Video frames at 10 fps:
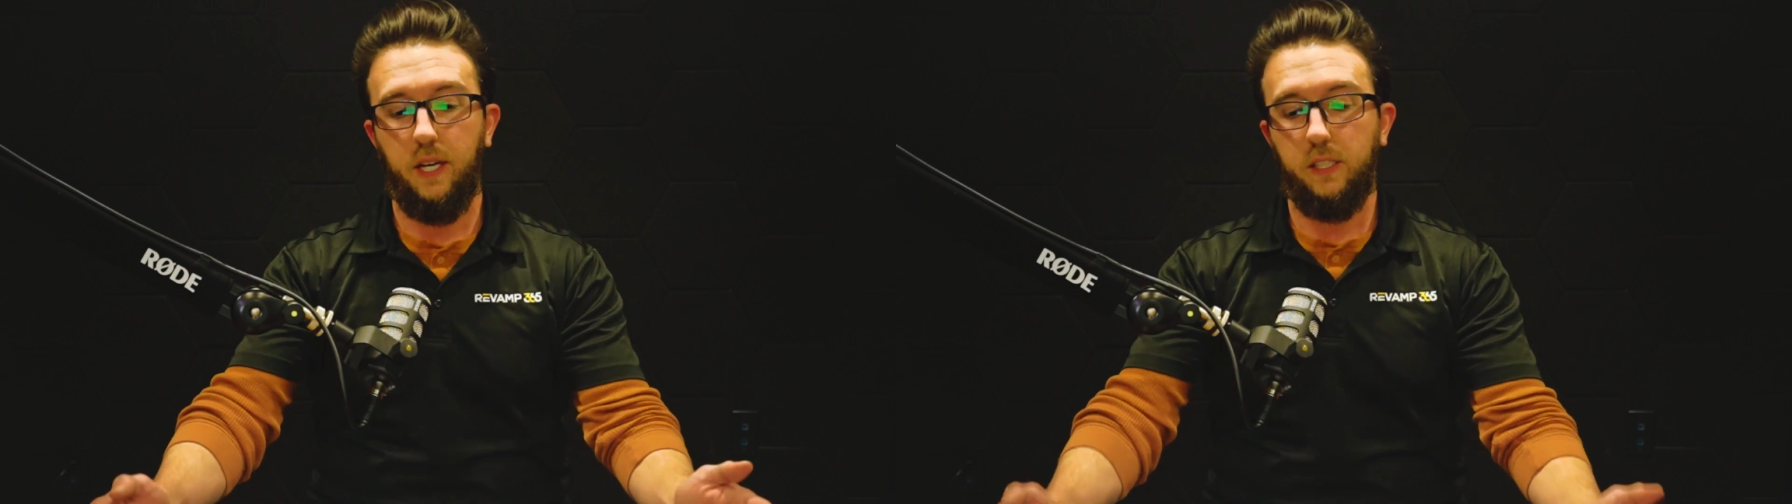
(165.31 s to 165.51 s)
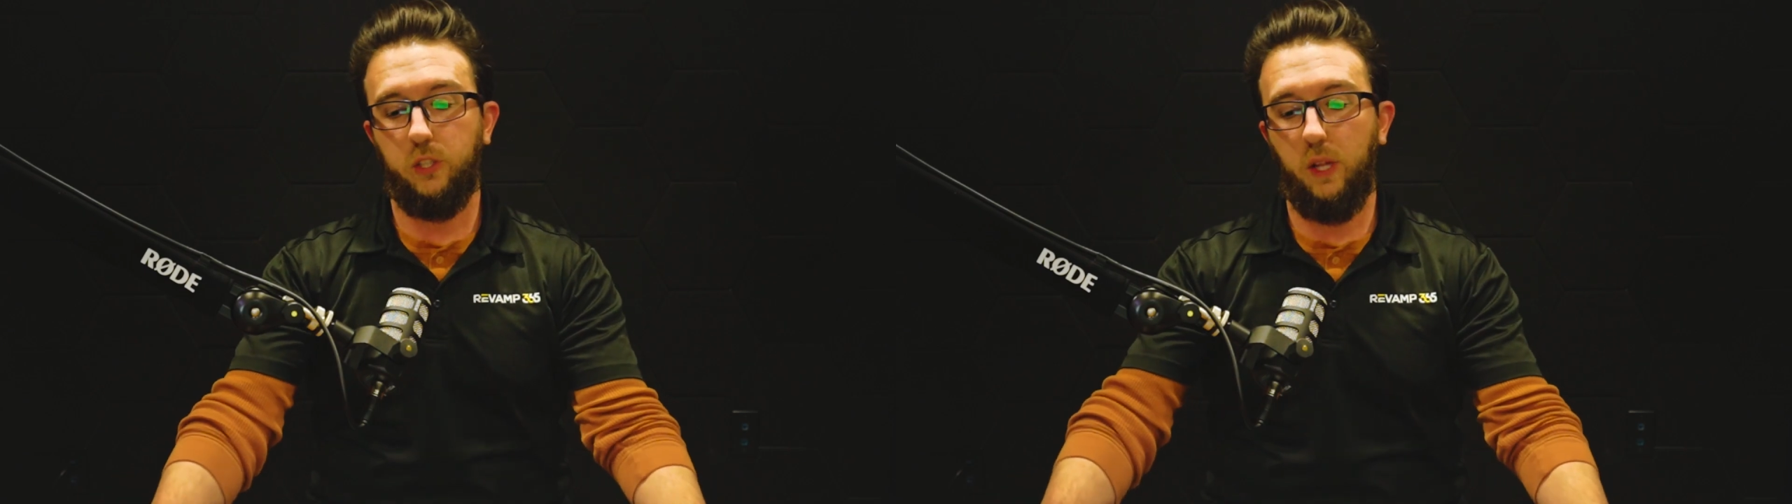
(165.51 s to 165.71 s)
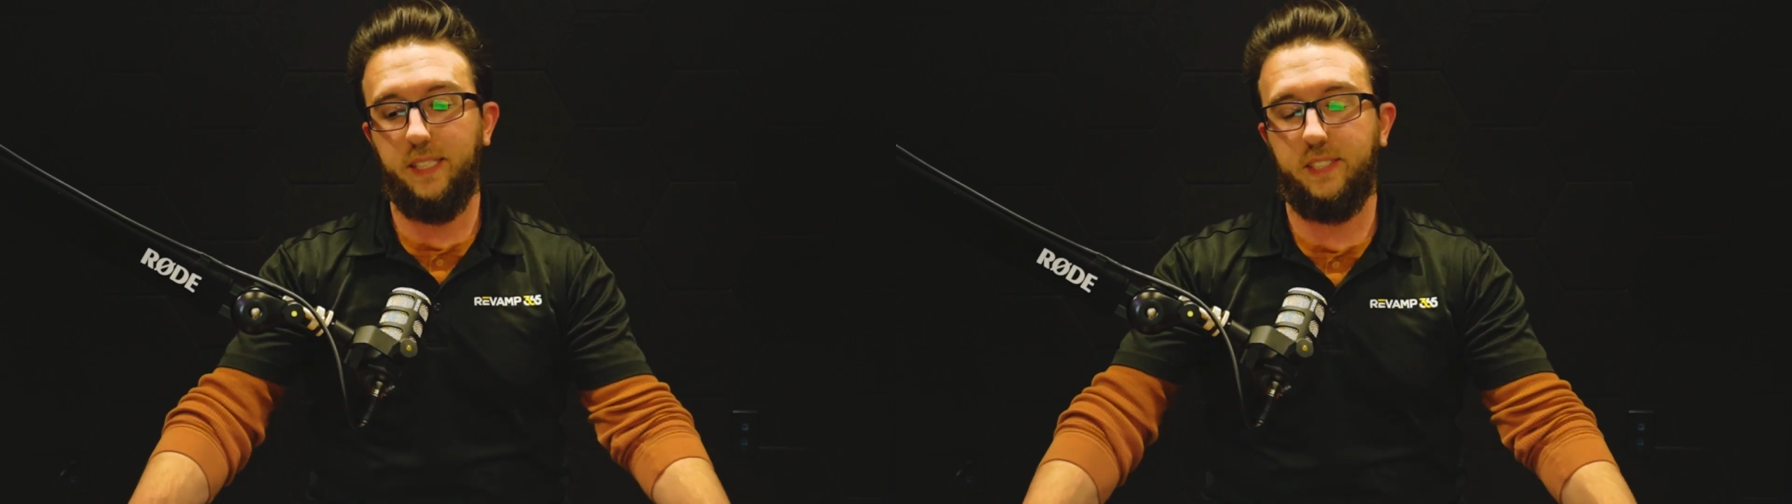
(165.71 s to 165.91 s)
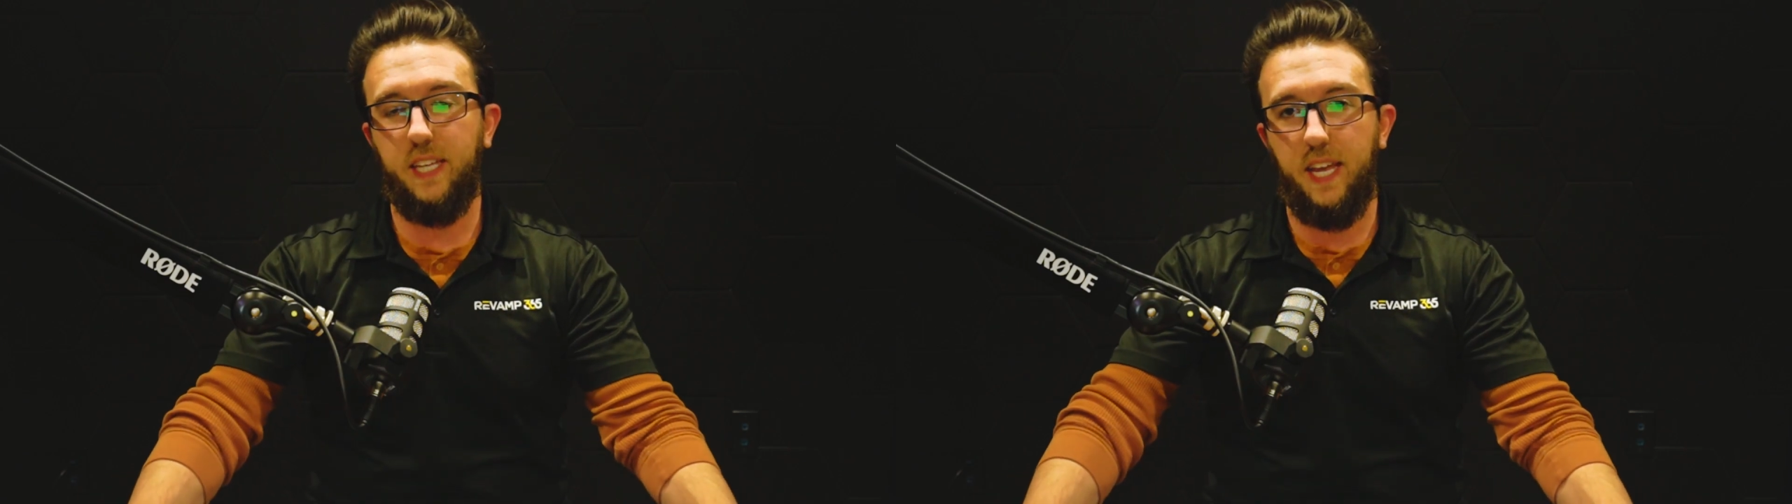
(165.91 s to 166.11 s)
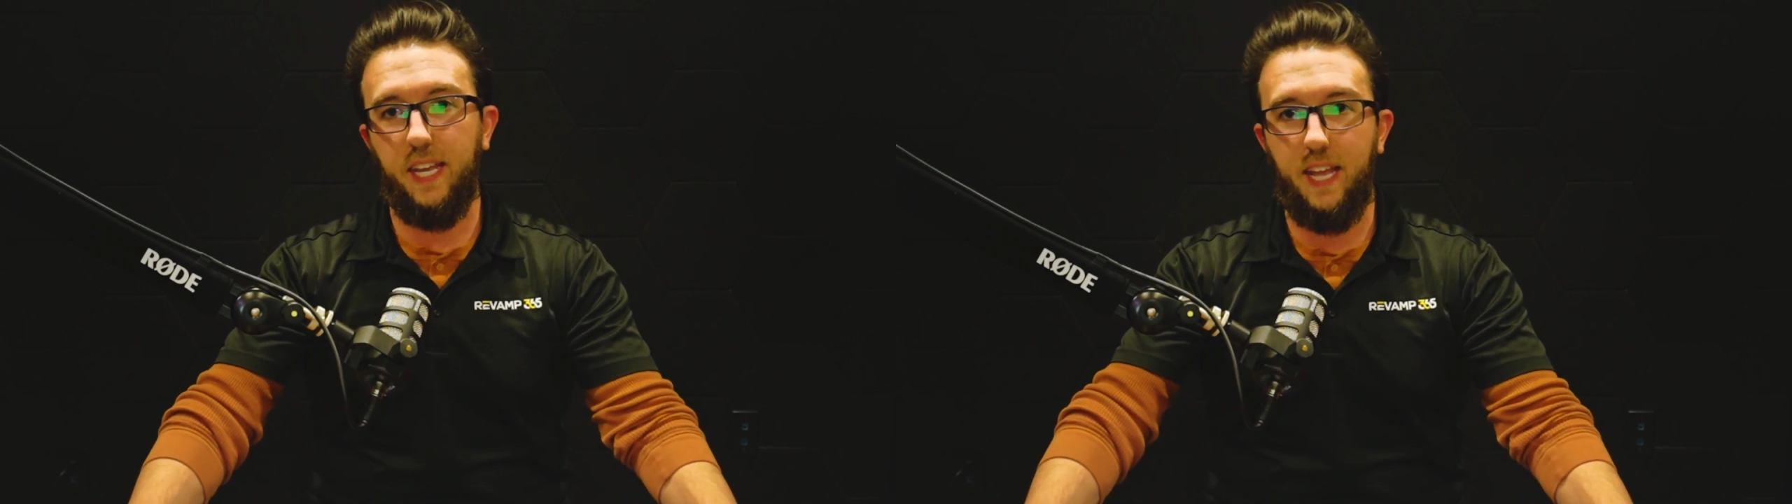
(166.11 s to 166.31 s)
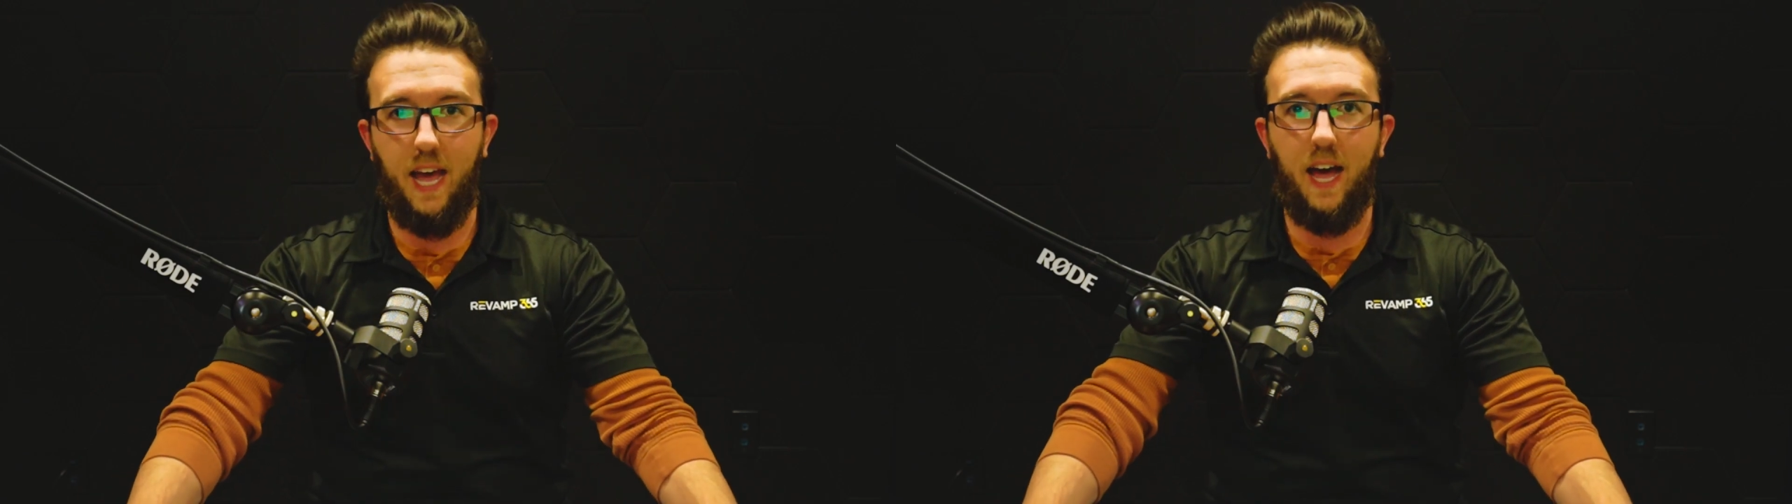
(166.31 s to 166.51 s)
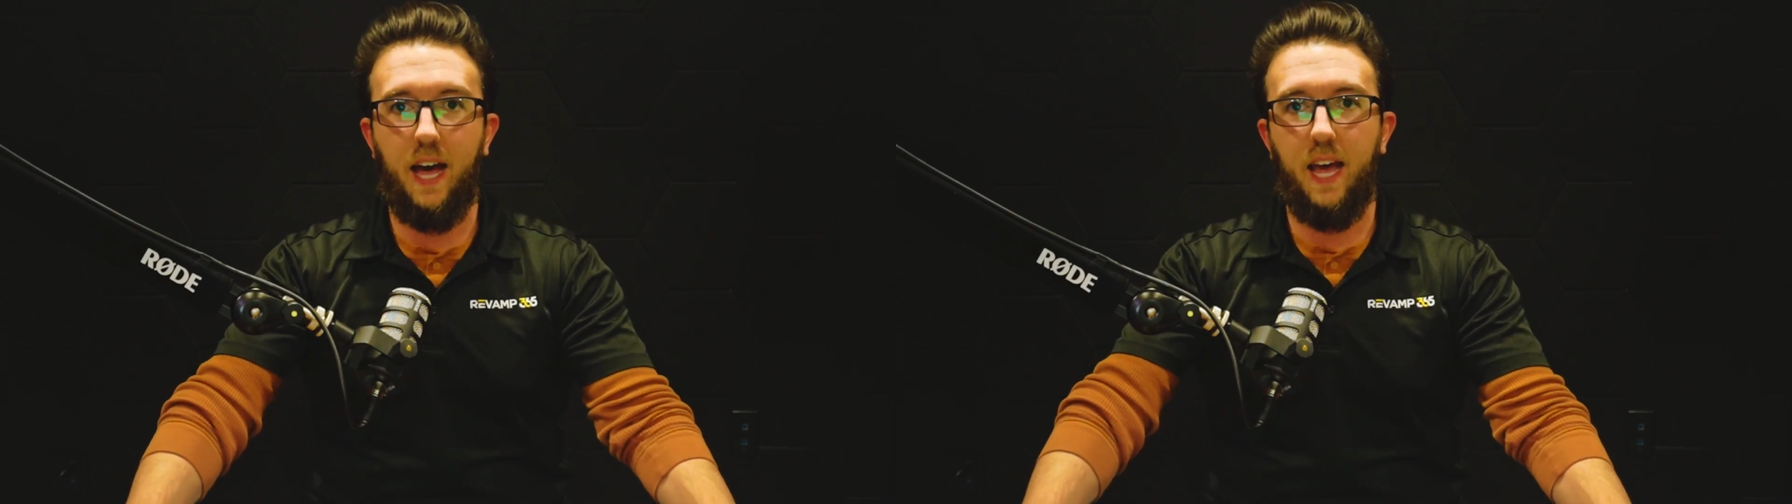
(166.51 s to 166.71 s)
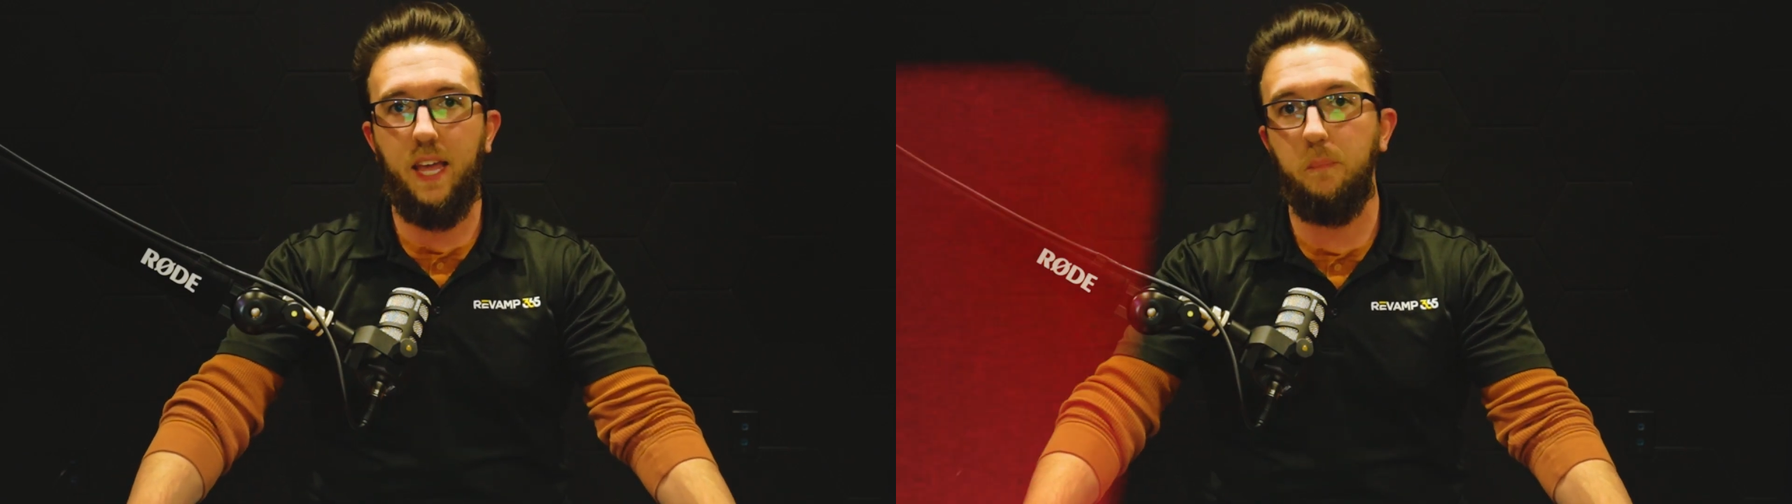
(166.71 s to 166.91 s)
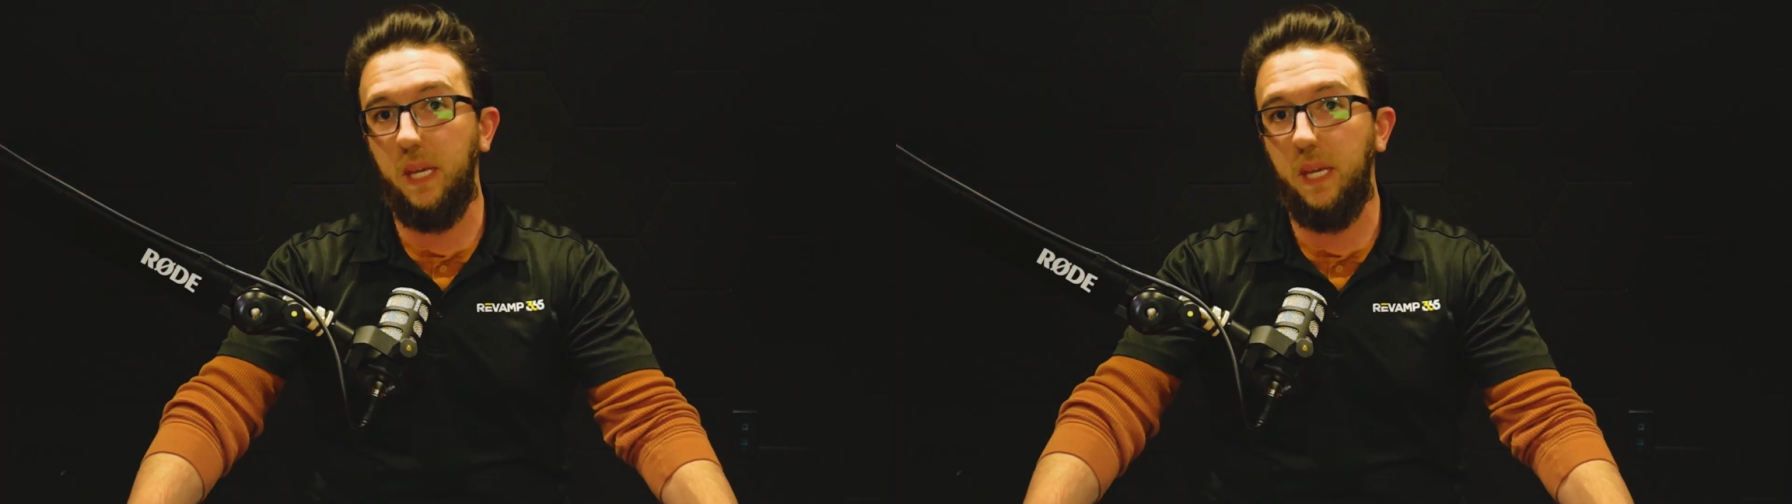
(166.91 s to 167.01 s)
So let's say I